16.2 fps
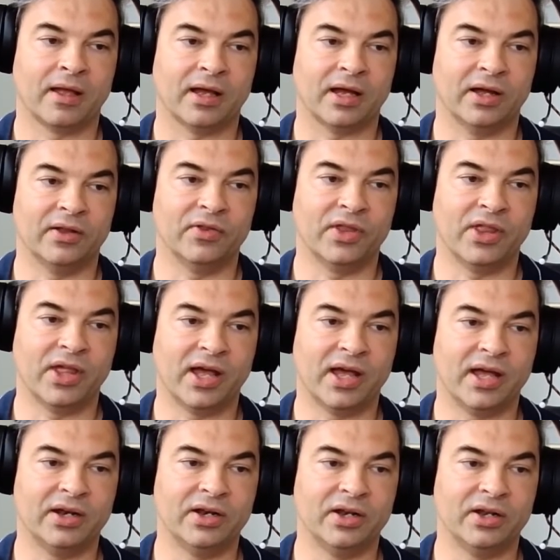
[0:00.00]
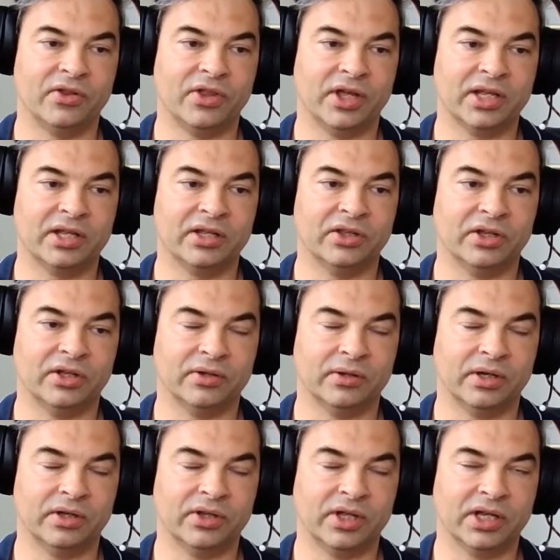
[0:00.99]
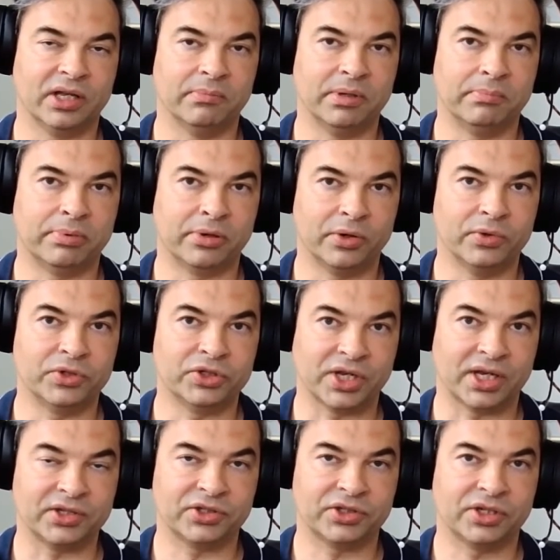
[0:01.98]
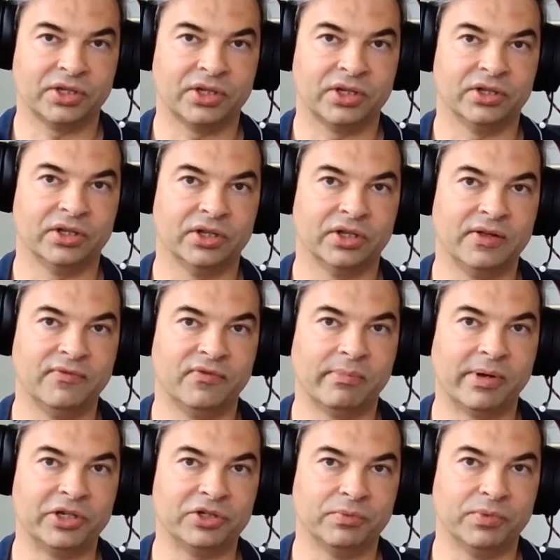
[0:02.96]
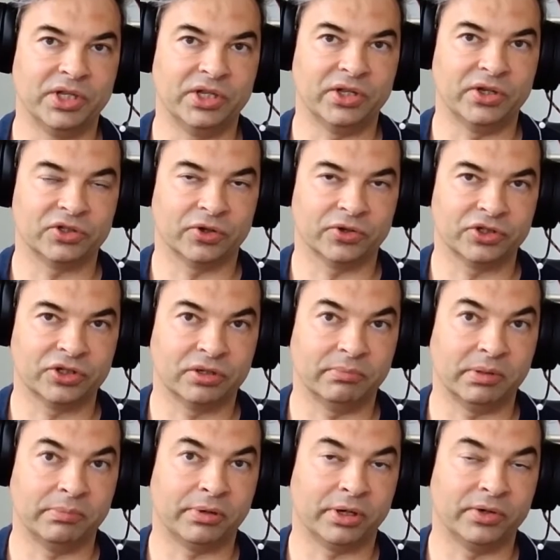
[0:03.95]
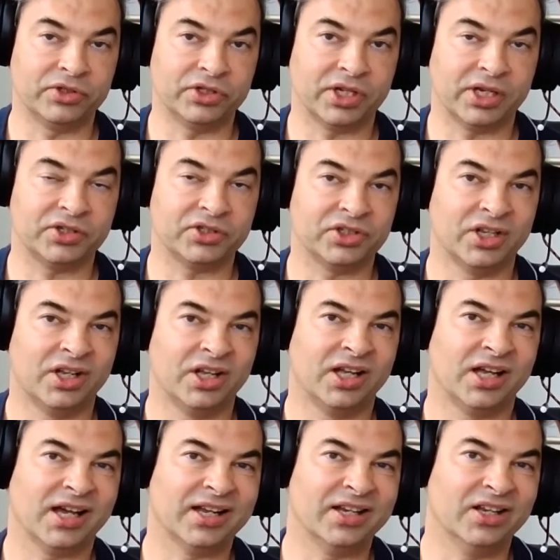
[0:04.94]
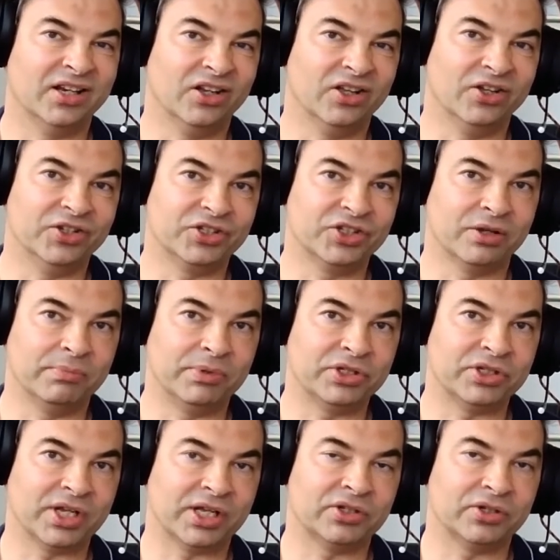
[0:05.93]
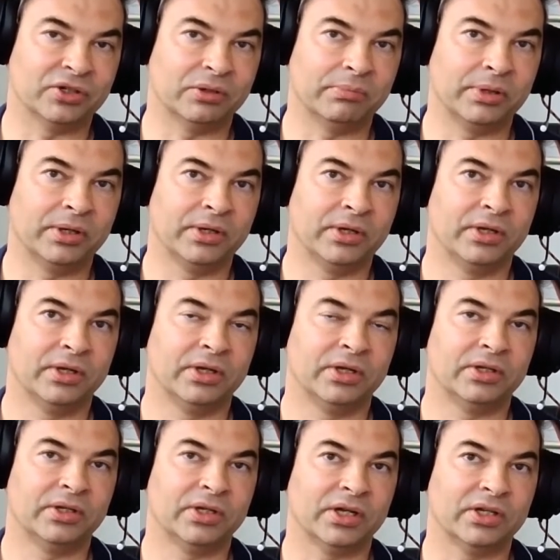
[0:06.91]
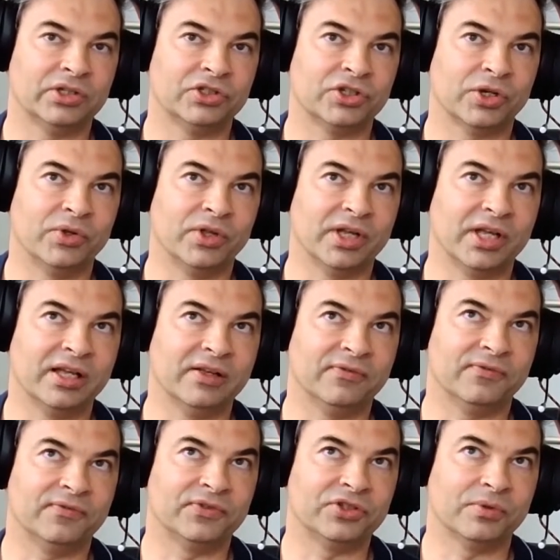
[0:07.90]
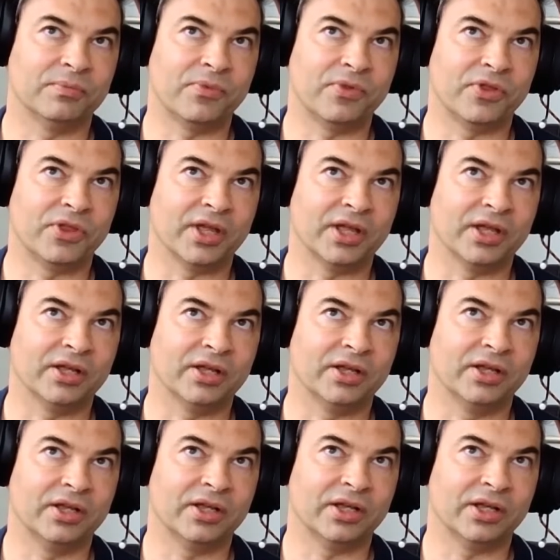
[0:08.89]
and then they can be processed. The information within those logs can be processed, and alerts can be set up so that if something